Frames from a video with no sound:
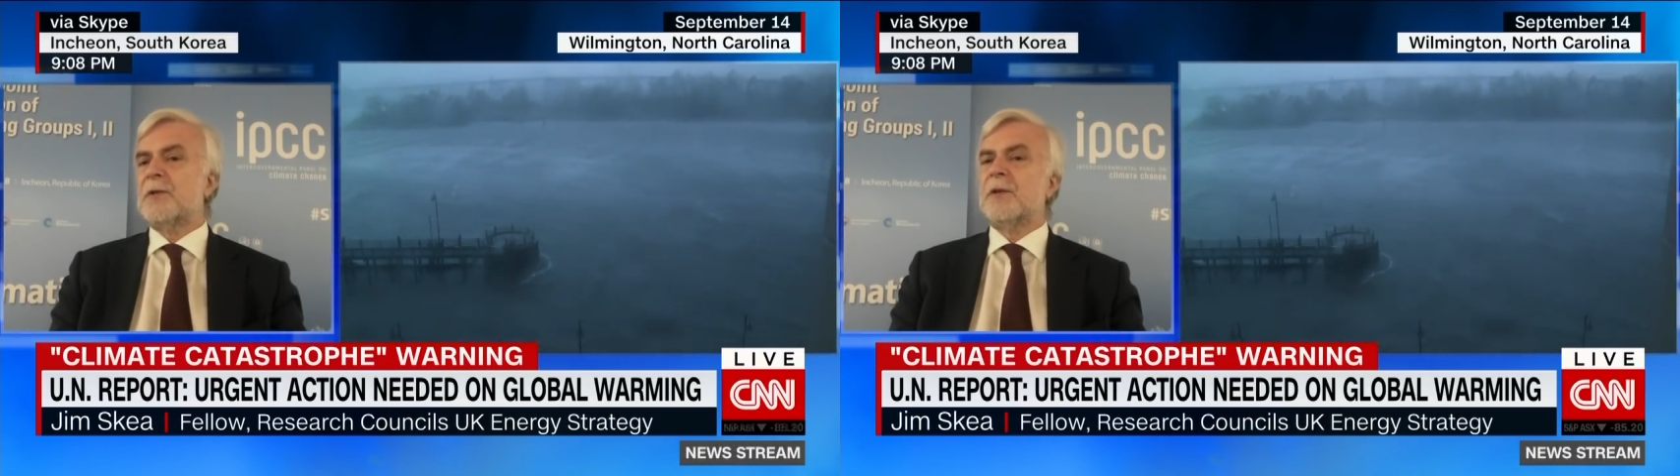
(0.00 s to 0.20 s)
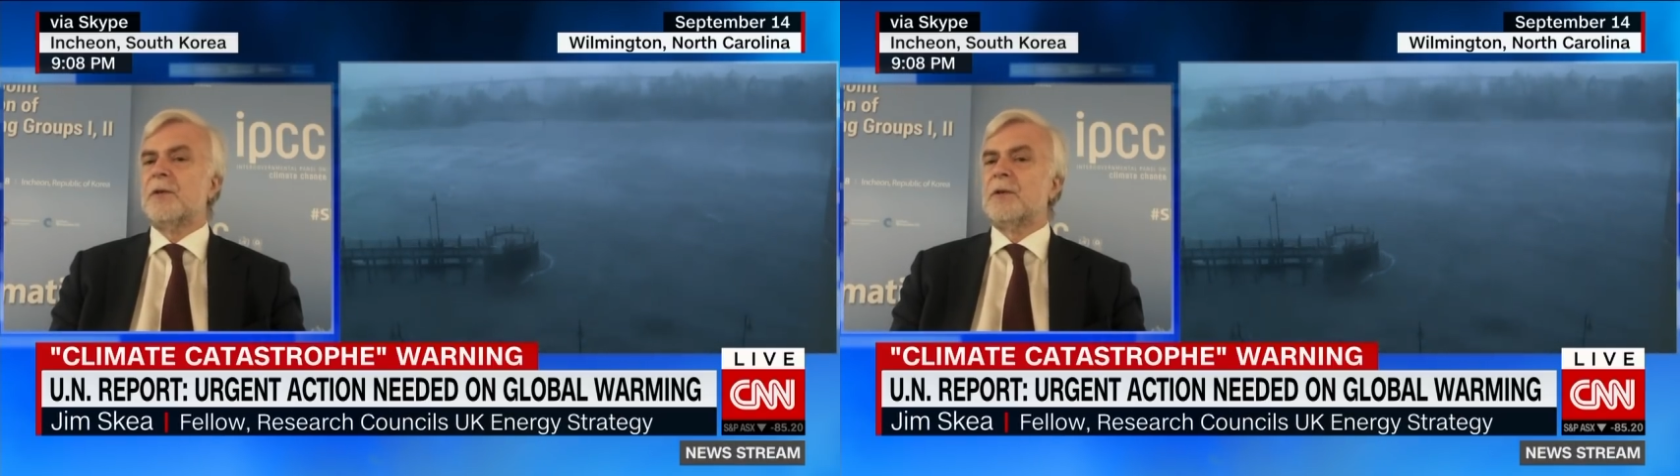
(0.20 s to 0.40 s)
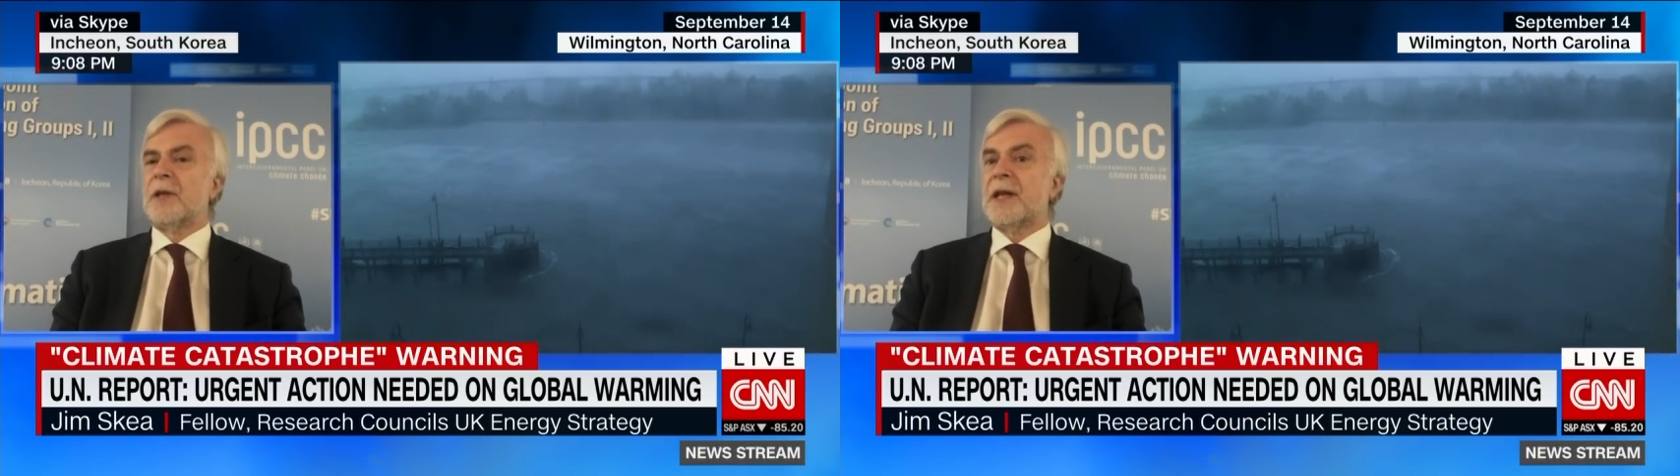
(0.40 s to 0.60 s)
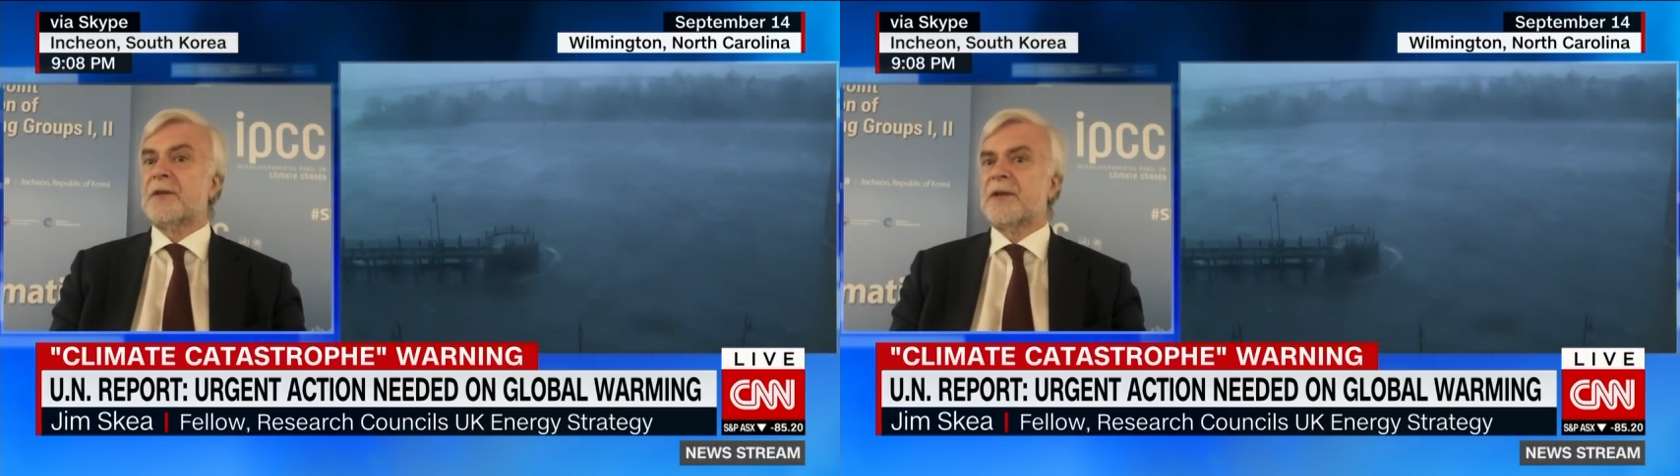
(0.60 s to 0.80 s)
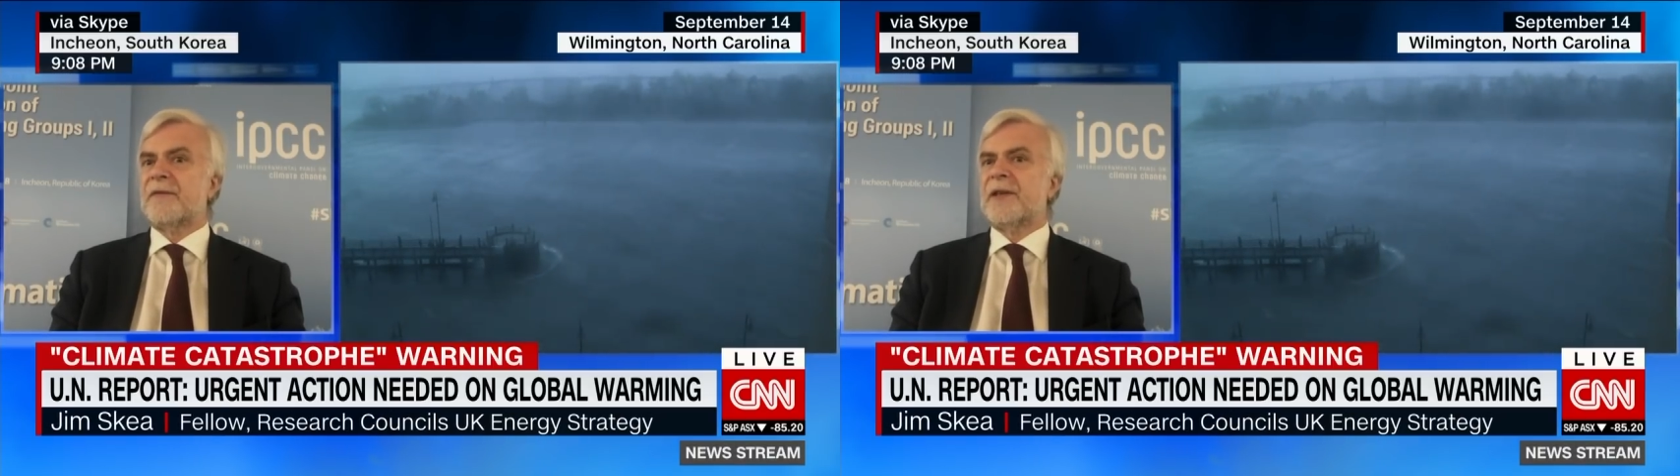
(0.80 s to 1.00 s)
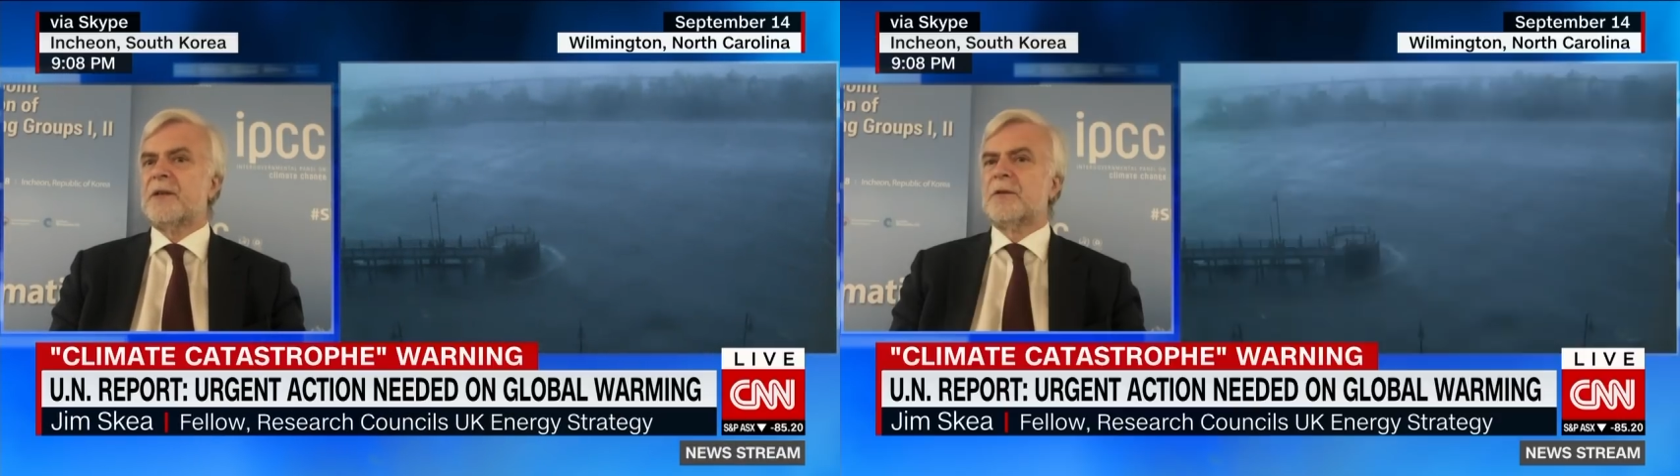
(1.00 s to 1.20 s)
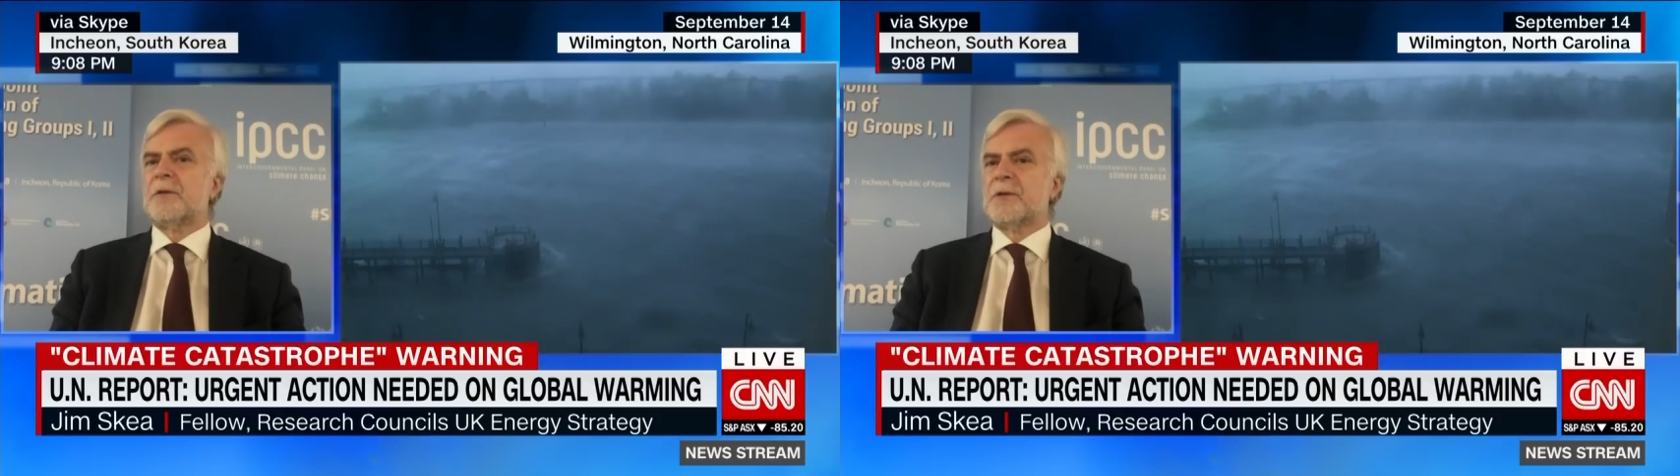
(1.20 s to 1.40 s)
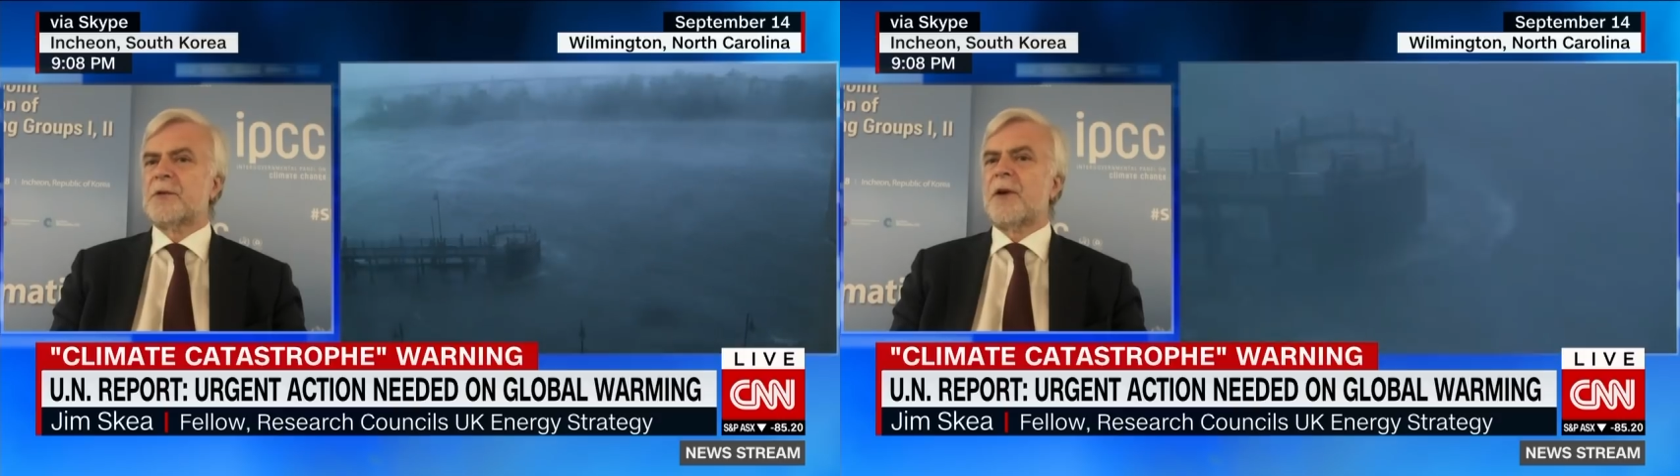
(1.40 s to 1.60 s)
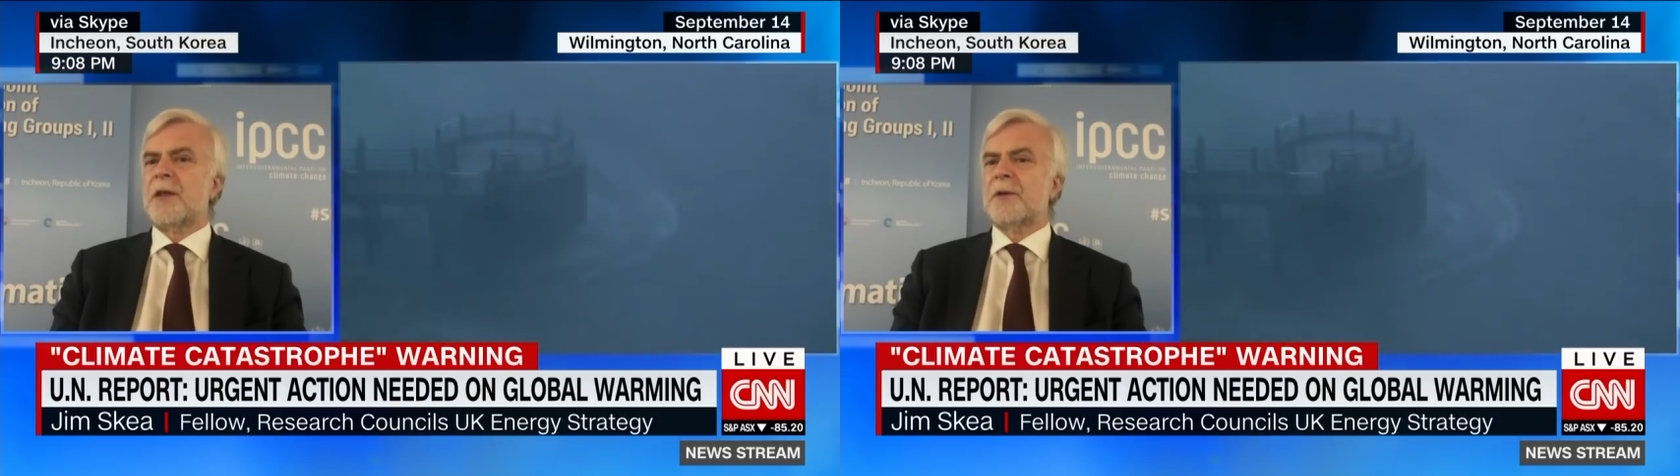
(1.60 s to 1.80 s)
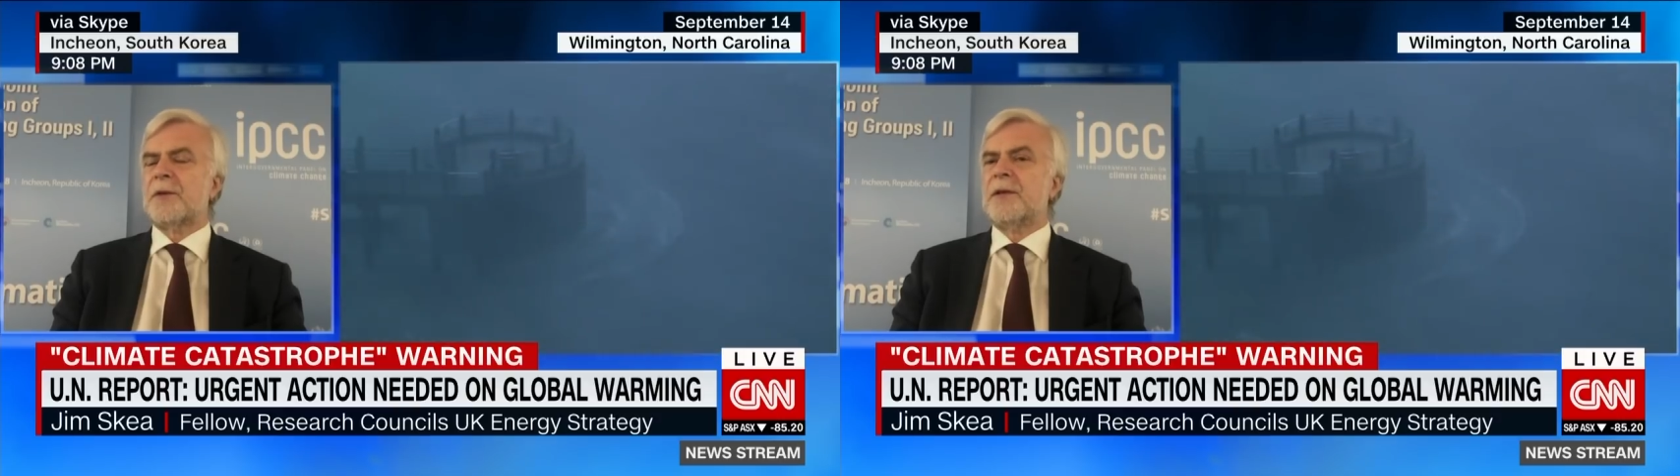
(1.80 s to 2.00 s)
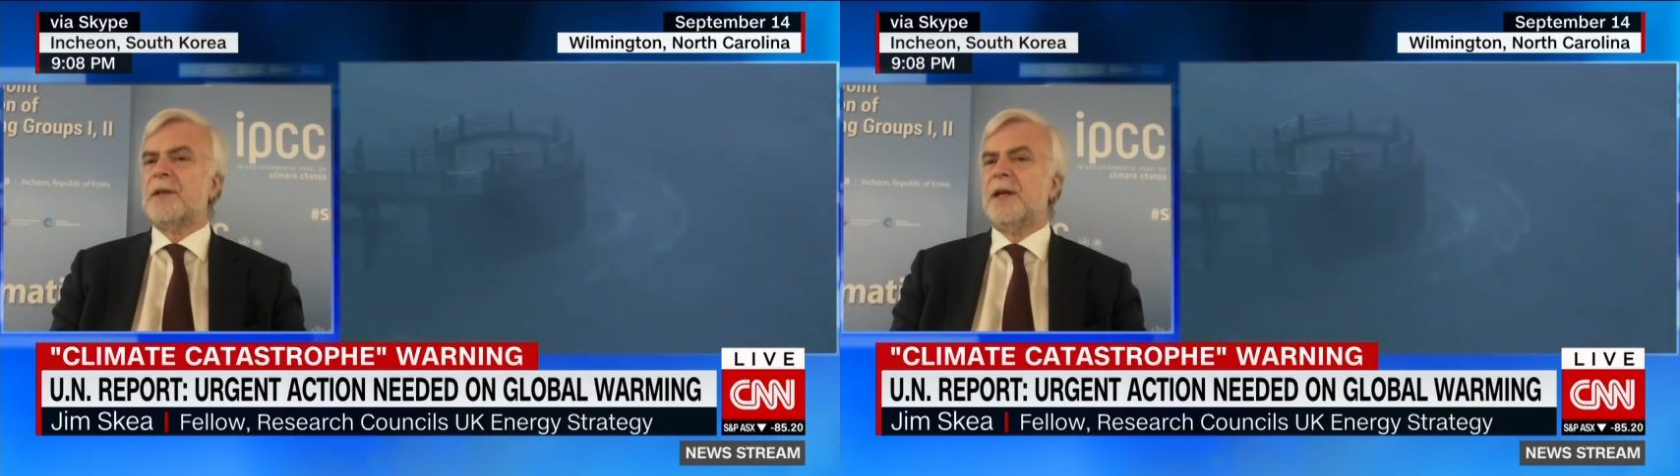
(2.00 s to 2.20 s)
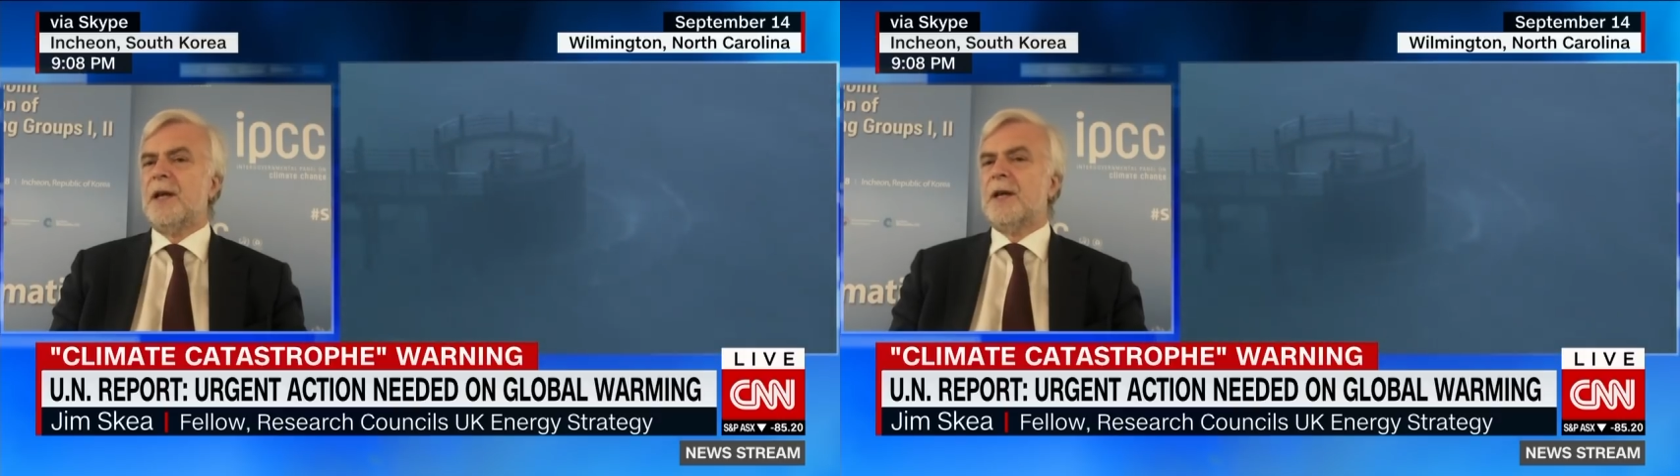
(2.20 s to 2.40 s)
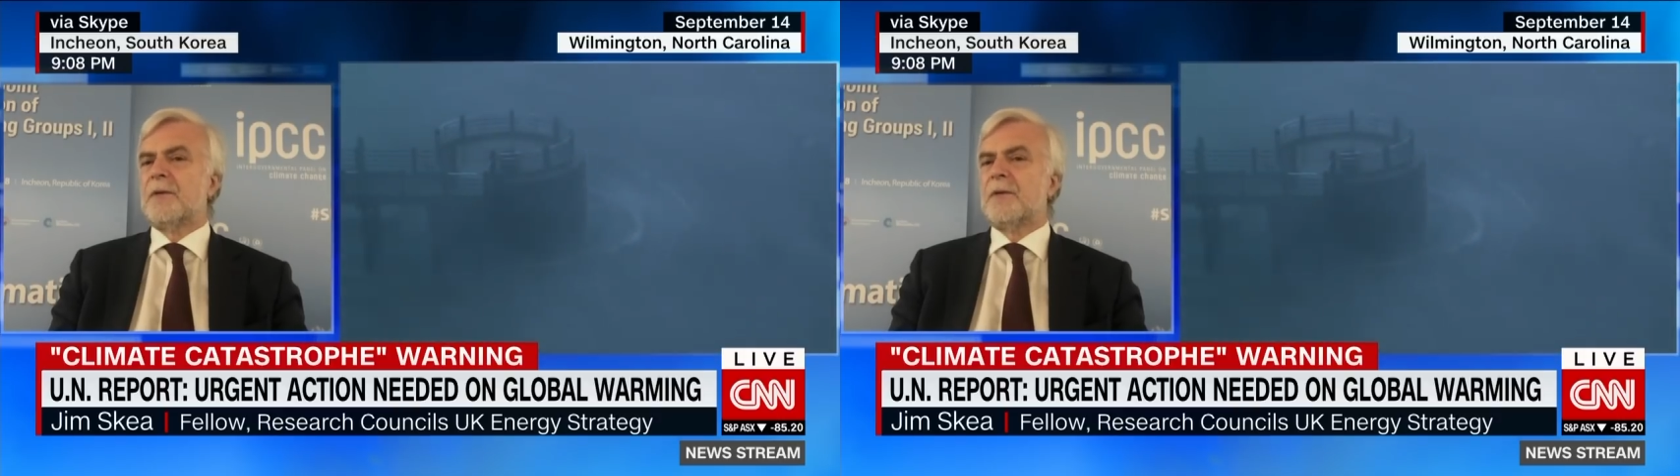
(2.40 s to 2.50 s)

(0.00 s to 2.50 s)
you know, electric vehicles rather than